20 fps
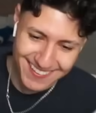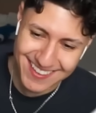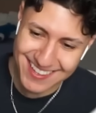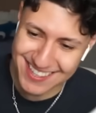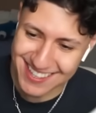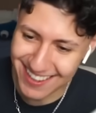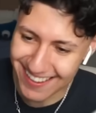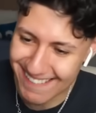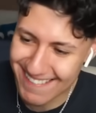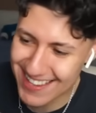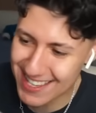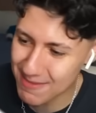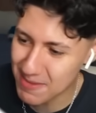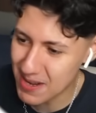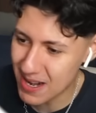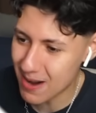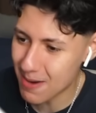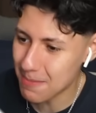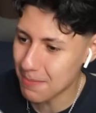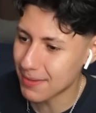He's always
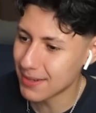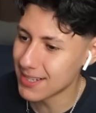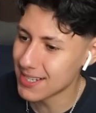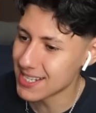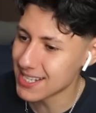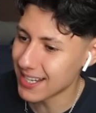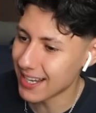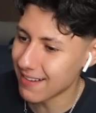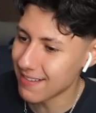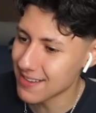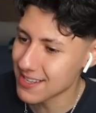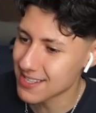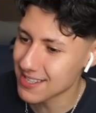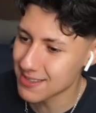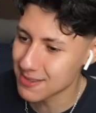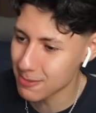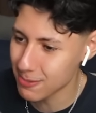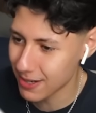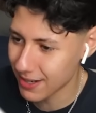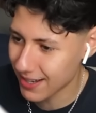been on bullshit. Ever
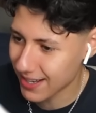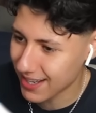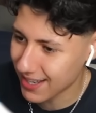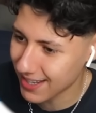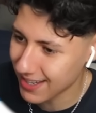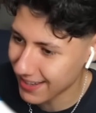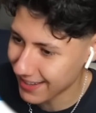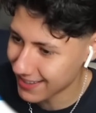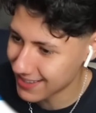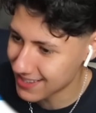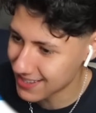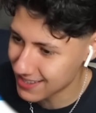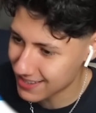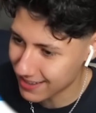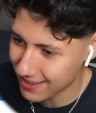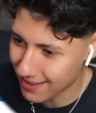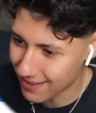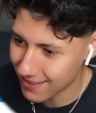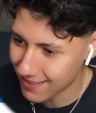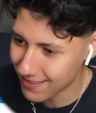since we were kids, he's
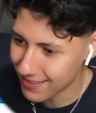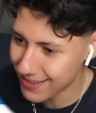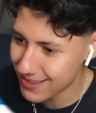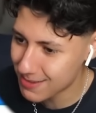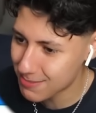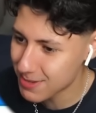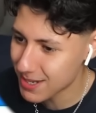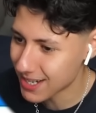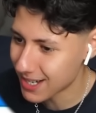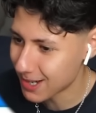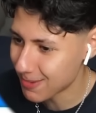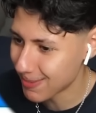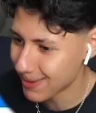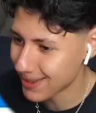always been on